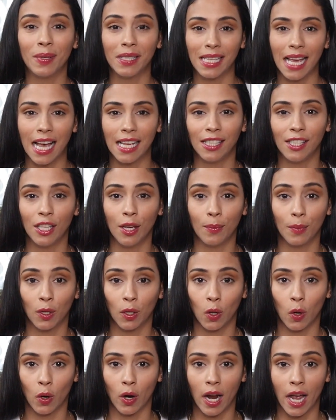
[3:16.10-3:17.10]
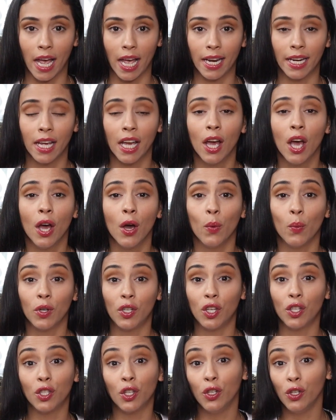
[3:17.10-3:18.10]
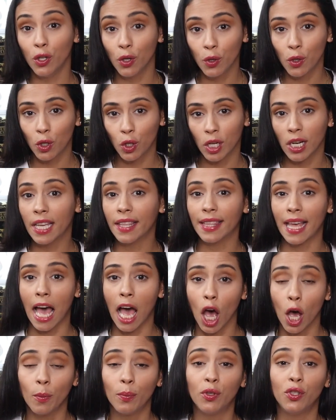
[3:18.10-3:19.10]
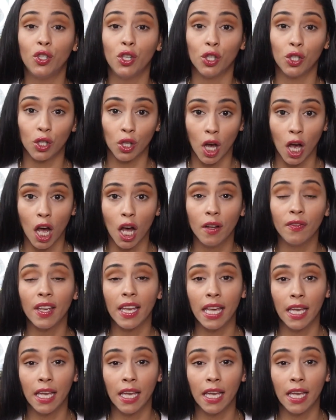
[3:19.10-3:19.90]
potassium chloride, which is a nutrient that helps dissolve